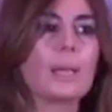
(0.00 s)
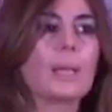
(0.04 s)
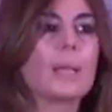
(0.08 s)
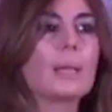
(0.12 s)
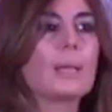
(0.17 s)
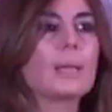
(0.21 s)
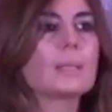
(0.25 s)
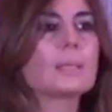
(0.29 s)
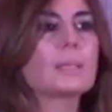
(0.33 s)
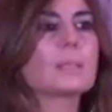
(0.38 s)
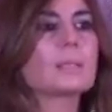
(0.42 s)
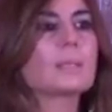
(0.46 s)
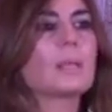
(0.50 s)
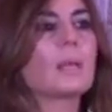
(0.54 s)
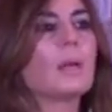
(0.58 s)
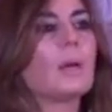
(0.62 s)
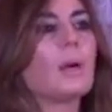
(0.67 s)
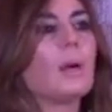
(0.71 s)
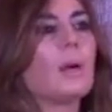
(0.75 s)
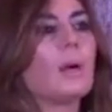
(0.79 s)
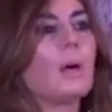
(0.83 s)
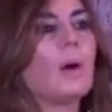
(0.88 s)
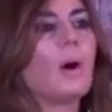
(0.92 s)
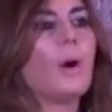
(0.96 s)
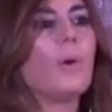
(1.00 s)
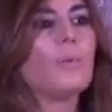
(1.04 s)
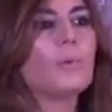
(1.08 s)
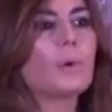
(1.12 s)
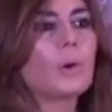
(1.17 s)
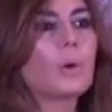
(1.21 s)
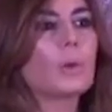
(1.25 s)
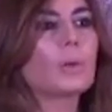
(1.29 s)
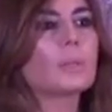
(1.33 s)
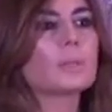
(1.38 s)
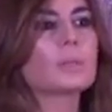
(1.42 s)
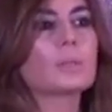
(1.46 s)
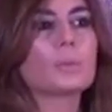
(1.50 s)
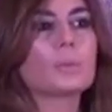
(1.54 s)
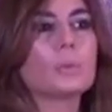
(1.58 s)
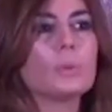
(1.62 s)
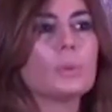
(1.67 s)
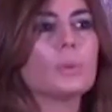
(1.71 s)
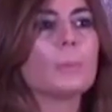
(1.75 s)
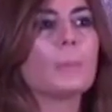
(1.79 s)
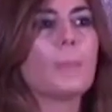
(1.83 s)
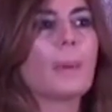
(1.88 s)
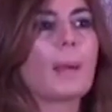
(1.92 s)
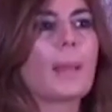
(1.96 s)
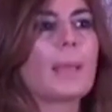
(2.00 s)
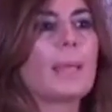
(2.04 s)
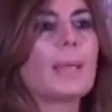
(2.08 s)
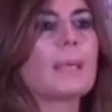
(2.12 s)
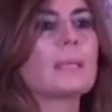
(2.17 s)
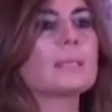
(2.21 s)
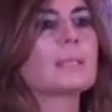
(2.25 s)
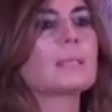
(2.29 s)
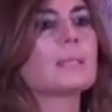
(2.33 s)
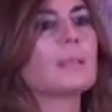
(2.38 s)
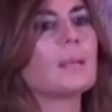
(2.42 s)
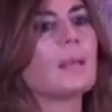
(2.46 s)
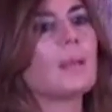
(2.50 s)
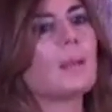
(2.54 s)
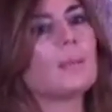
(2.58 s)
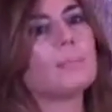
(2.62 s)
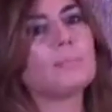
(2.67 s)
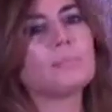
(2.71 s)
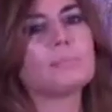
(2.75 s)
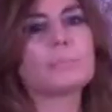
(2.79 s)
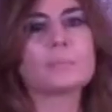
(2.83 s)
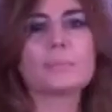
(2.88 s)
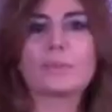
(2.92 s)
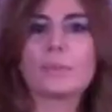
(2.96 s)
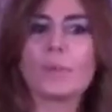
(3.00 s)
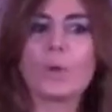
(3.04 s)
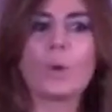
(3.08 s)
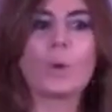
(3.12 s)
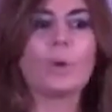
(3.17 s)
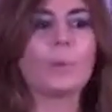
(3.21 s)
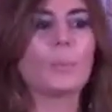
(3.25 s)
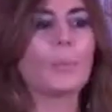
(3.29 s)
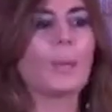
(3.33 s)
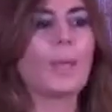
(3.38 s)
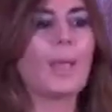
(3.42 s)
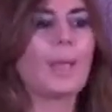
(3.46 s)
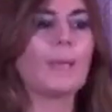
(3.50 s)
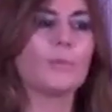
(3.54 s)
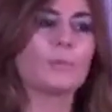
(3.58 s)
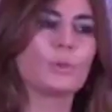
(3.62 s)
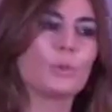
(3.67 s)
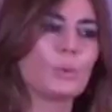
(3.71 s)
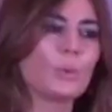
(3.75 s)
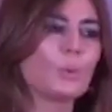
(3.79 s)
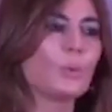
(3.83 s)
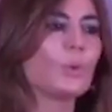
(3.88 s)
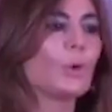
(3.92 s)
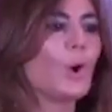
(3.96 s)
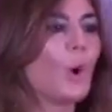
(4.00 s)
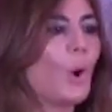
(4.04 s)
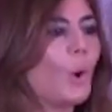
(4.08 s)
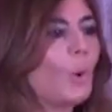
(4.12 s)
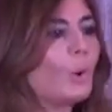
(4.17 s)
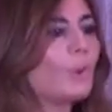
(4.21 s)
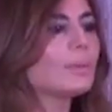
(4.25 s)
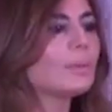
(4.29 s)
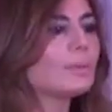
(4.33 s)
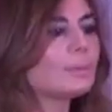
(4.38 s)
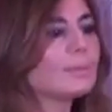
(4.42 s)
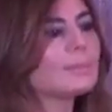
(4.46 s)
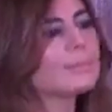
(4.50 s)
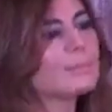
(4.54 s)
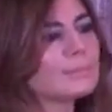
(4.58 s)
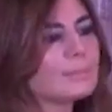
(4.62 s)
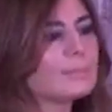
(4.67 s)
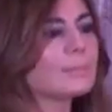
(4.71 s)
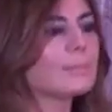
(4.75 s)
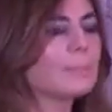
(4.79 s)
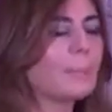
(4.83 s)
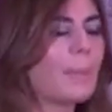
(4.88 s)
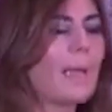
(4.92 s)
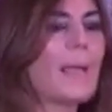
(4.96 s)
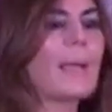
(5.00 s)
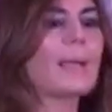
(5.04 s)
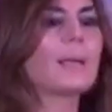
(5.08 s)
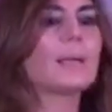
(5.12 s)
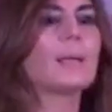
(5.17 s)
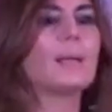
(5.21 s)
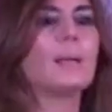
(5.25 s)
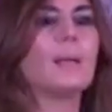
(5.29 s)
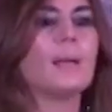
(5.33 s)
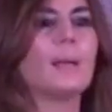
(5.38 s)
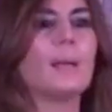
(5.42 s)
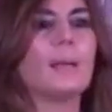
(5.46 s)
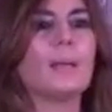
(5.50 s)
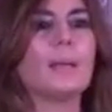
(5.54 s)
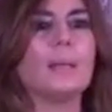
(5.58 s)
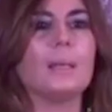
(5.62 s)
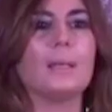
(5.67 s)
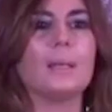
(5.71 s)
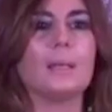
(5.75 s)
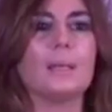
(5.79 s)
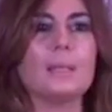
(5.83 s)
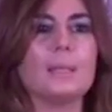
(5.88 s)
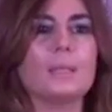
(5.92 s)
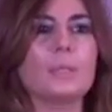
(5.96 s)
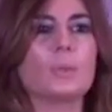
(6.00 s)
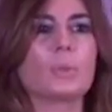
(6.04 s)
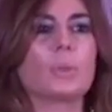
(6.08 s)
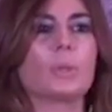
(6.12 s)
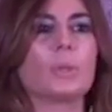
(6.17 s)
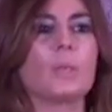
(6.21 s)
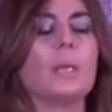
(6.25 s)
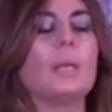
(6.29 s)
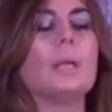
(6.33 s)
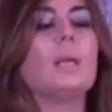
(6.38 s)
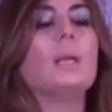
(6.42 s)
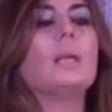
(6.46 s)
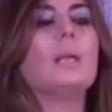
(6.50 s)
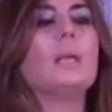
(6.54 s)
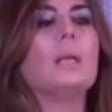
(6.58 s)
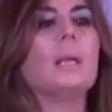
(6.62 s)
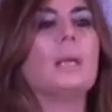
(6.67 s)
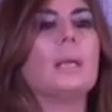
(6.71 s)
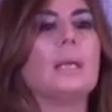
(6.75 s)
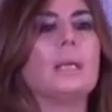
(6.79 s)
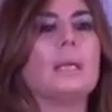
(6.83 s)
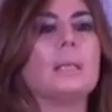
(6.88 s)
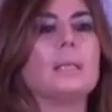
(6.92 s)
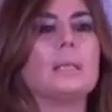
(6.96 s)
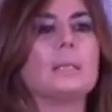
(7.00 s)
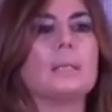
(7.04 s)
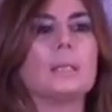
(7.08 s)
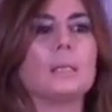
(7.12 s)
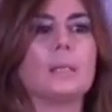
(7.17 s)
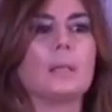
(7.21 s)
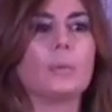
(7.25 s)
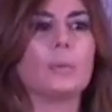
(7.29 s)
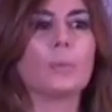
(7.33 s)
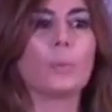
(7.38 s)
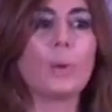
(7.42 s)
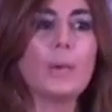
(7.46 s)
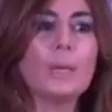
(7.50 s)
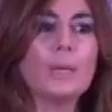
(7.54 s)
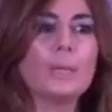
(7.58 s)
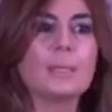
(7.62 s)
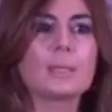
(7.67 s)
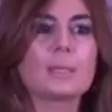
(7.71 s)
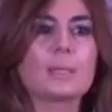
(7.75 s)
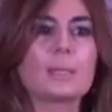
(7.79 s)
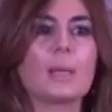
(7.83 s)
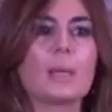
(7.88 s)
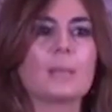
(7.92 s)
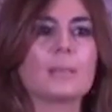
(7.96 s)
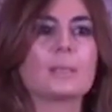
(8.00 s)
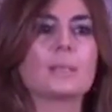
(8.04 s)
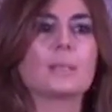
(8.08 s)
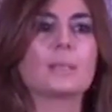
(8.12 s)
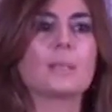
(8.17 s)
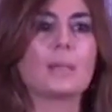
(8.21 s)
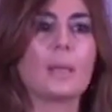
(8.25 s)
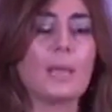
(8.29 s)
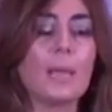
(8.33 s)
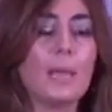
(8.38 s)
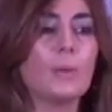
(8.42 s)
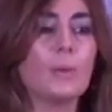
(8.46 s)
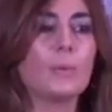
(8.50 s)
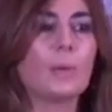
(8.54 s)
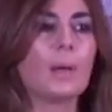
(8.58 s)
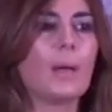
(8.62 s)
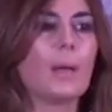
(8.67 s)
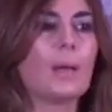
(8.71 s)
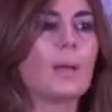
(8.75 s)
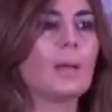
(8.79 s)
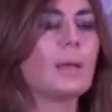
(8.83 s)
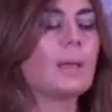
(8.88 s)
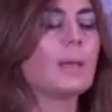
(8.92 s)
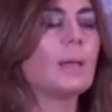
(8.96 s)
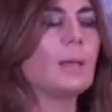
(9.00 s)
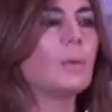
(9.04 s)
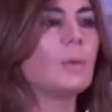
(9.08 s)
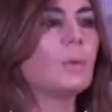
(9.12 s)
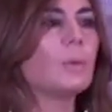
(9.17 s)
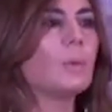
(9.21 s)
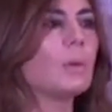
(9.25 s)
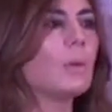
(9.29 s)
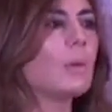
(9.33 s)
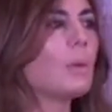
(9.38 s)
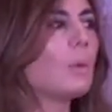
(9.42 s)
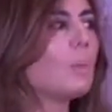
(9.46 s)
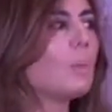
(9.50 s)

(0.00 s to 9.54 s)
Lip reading: is, of course, took place, we have to go back in the history, in the Renaissance era, in